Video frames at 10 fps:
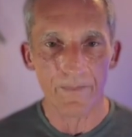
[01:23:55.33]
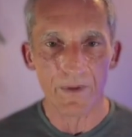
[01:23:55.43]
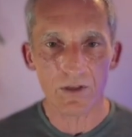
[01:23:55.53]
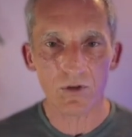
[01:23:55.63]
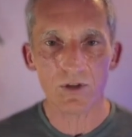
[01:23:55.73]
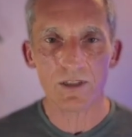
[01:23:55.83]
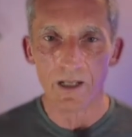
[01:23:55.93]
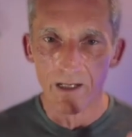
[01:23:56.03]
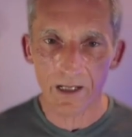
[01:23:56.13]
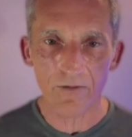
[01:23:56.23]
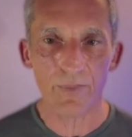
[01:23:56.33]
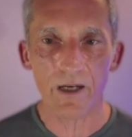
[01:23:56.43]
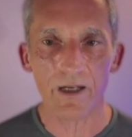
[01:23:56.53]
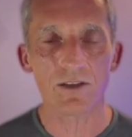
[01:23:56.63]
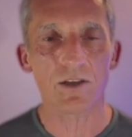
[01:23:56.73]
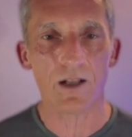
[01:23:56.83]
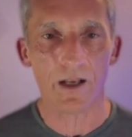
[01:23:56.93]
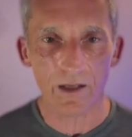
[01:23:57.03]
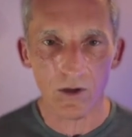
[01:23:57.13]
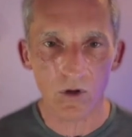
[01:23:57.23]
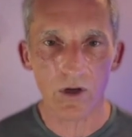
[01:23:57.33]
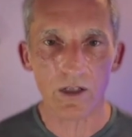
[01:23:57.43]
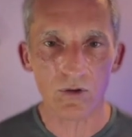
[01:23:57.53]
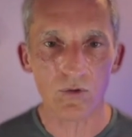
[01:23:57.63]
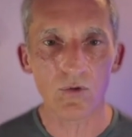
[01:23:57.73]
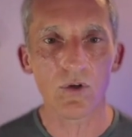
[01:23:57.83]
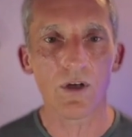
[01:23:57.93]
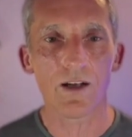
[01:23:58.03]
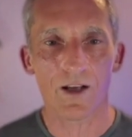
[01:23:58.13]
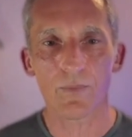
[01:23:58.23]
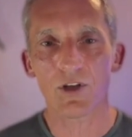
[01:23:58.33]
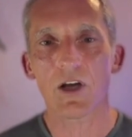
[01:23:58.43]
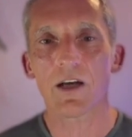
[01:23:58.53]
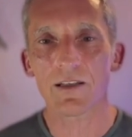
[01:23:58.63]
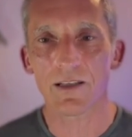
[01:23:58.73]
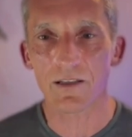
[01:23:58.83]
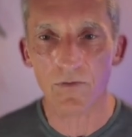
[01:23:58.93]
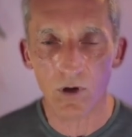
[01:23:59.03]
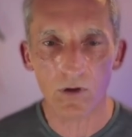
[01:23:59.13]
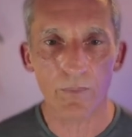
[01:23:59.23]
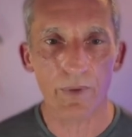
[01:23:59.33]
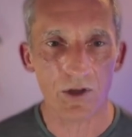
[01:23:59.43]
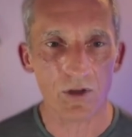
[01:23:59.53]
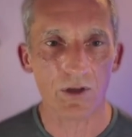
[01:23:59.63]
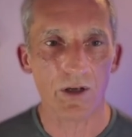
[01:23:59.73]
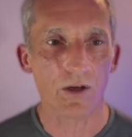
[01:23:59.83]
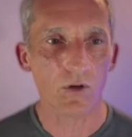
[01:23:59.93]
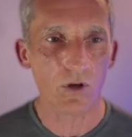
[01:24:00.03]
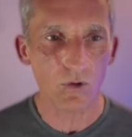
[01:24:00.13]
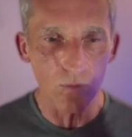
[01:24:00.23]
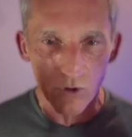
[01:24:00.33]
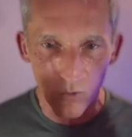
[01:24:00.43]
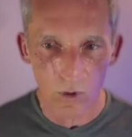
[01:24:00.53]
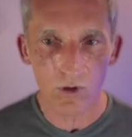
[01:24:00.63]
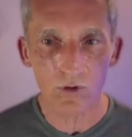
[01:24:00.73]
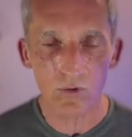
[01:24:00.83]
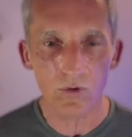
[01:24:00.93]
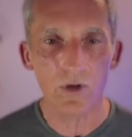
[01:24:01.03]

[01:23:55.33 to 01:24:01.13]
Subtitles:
So just like live by it, just like go and do, like Bashar says, follow your passion, like go and do what you want to do